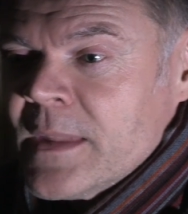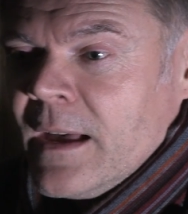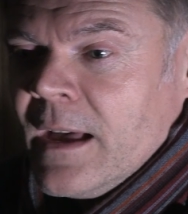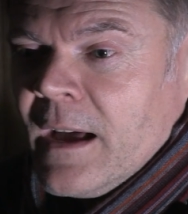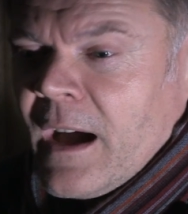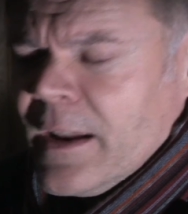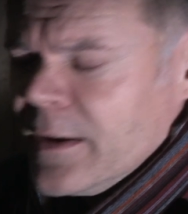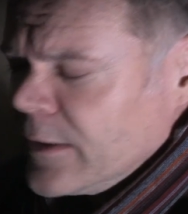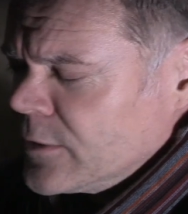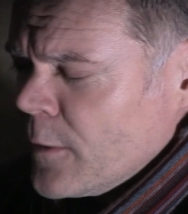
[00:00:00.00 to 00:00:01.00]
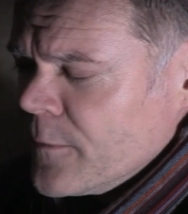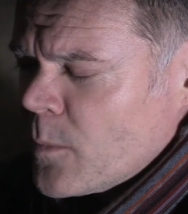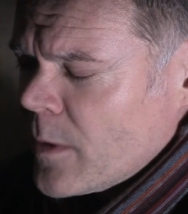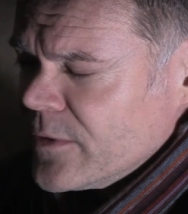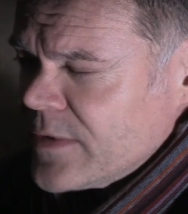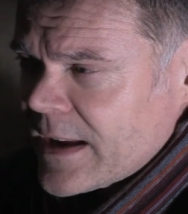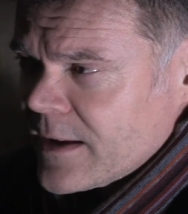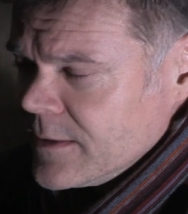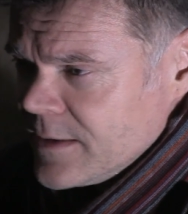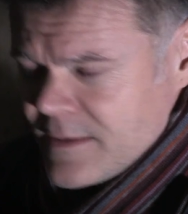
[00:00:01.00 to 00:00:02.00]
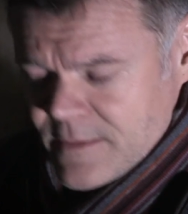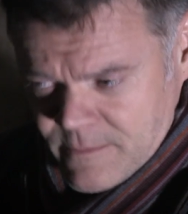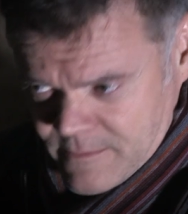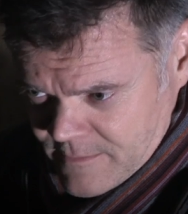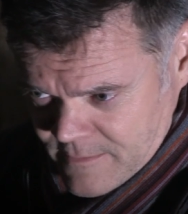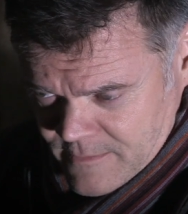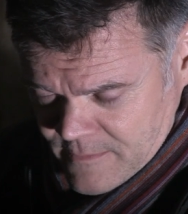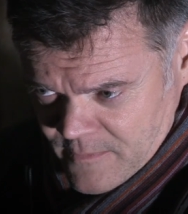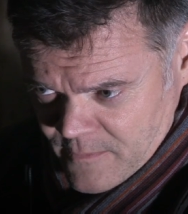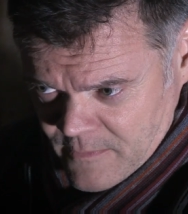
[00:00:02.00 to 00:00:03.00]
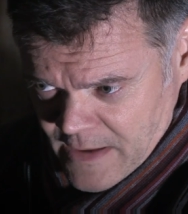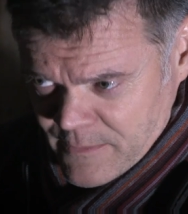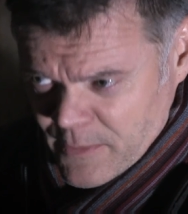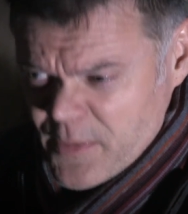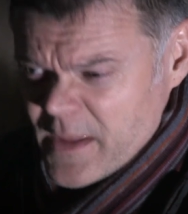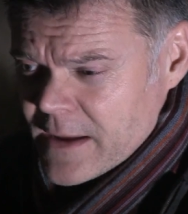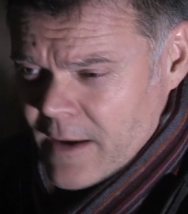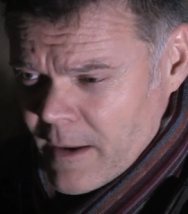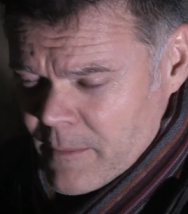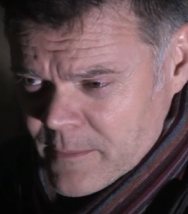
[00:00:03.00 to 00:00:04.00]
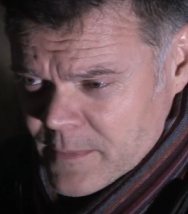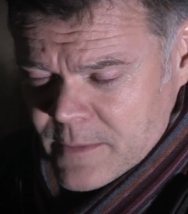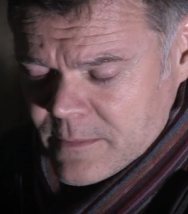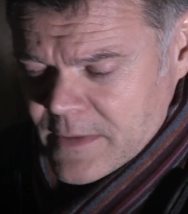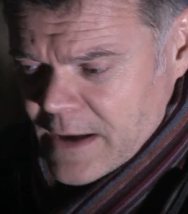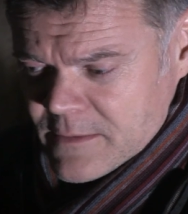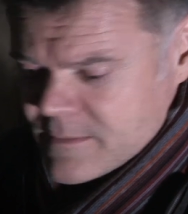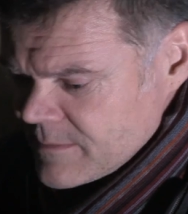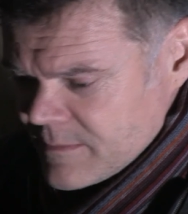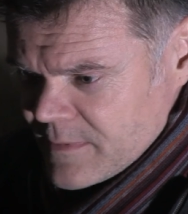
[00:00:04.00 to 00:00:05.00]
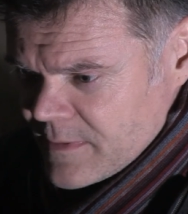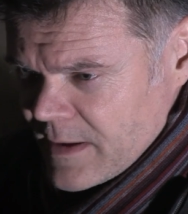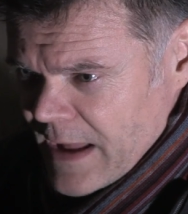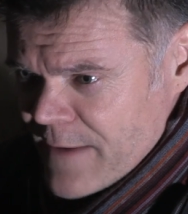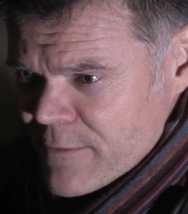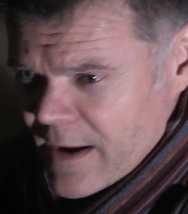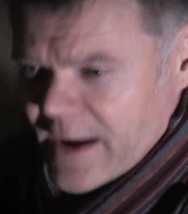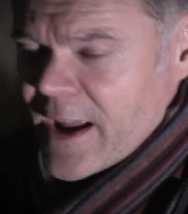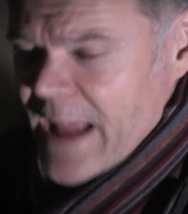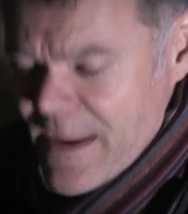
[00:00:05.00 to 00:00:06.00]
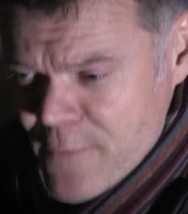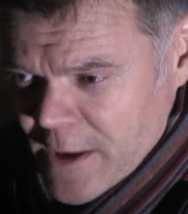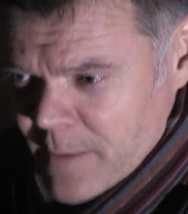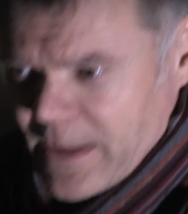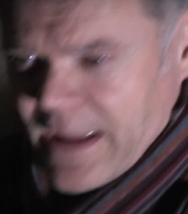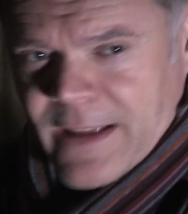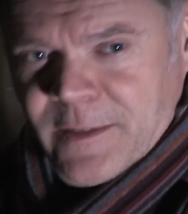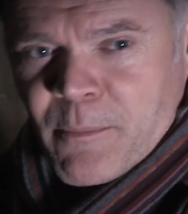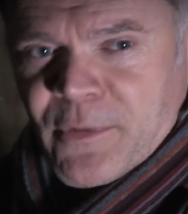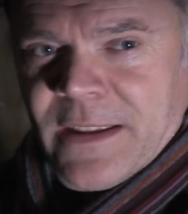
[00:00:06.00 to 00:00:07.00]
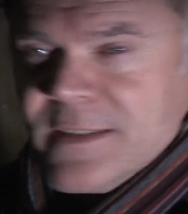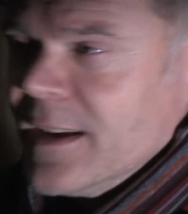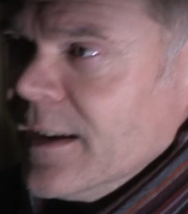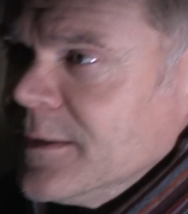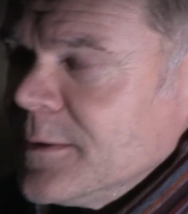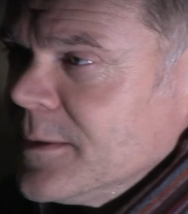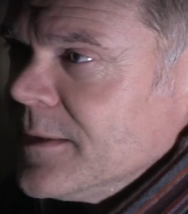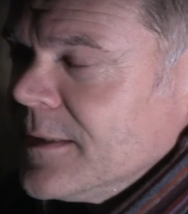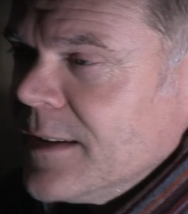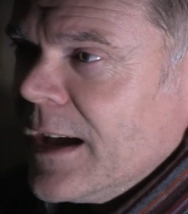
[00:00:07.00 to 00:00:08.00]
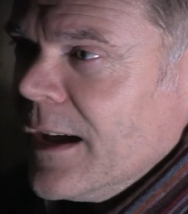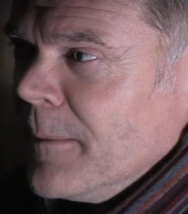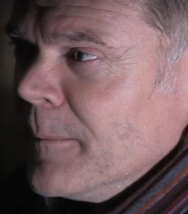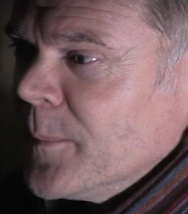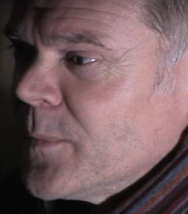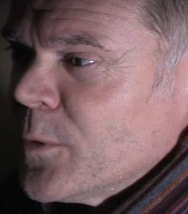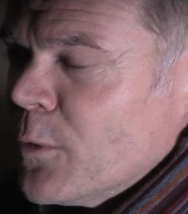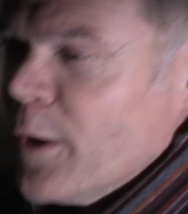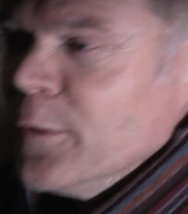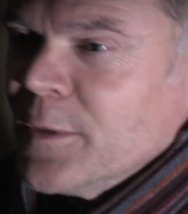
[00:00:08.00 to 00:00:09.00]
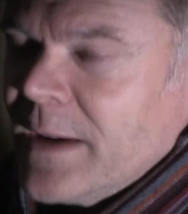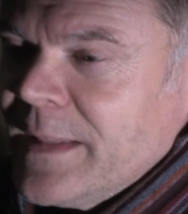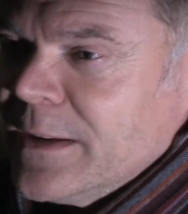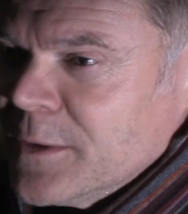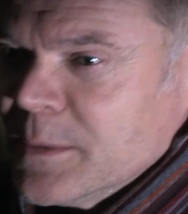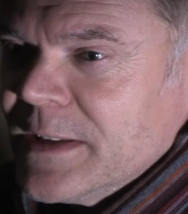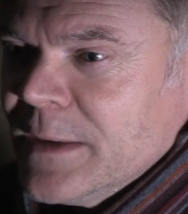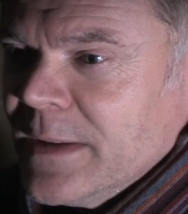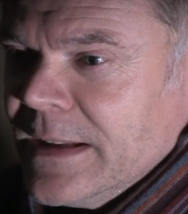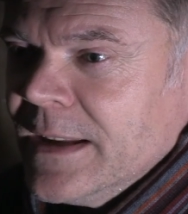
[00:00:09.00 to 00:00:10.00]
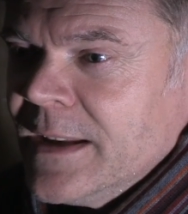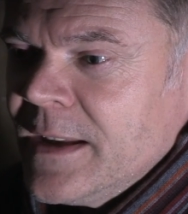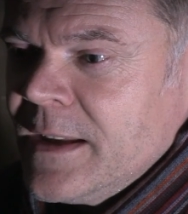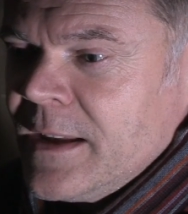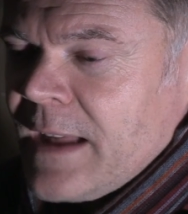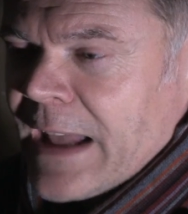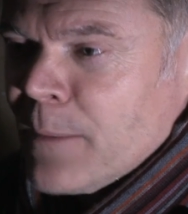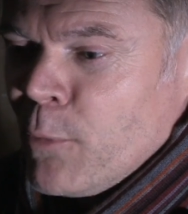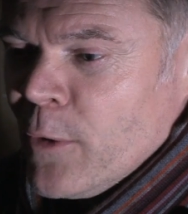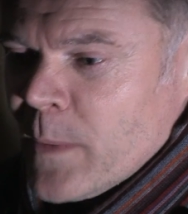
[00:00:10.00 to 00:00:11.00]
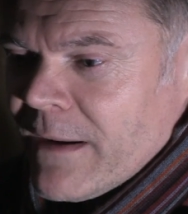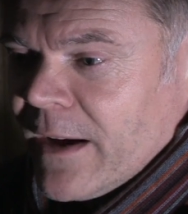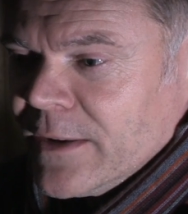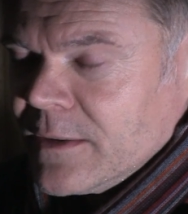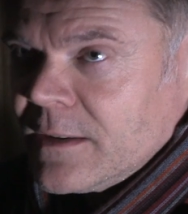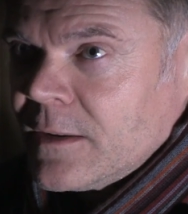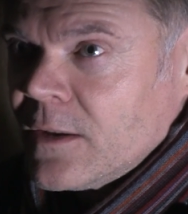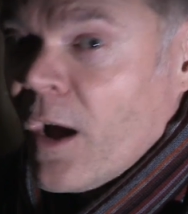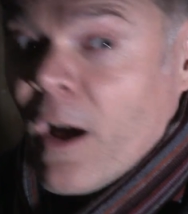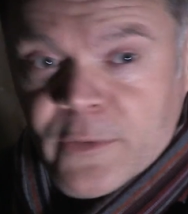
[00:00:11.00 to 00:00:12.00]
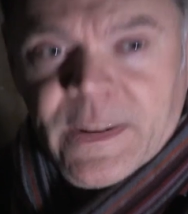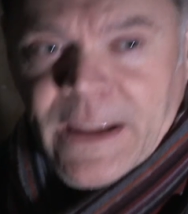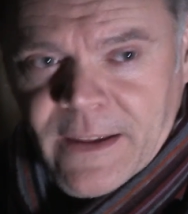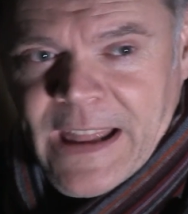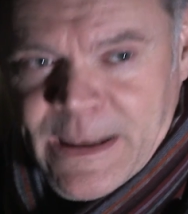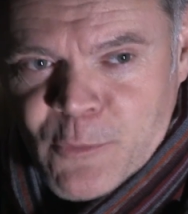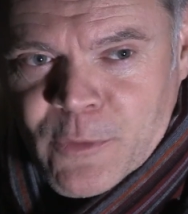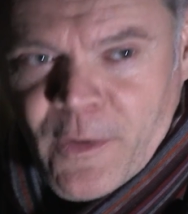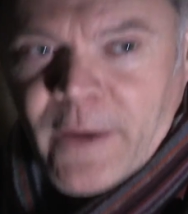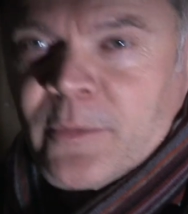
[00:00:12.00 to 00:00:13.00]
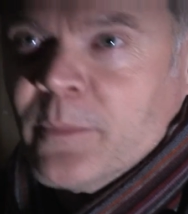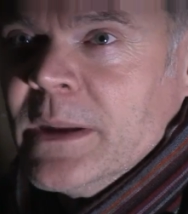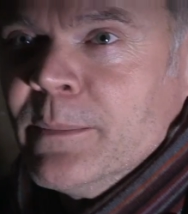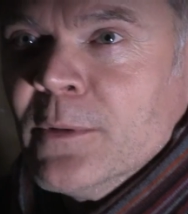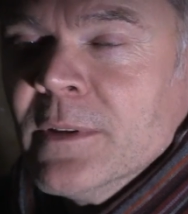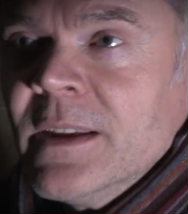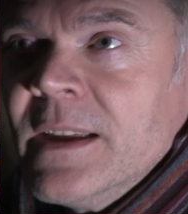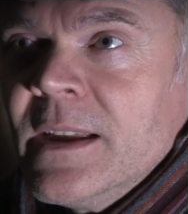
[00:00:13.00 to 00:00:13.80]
I don't for 1 second even think I'm, ever going to be as a presenter or a host of anything to do with TV at a point where I can't take any more advice from people.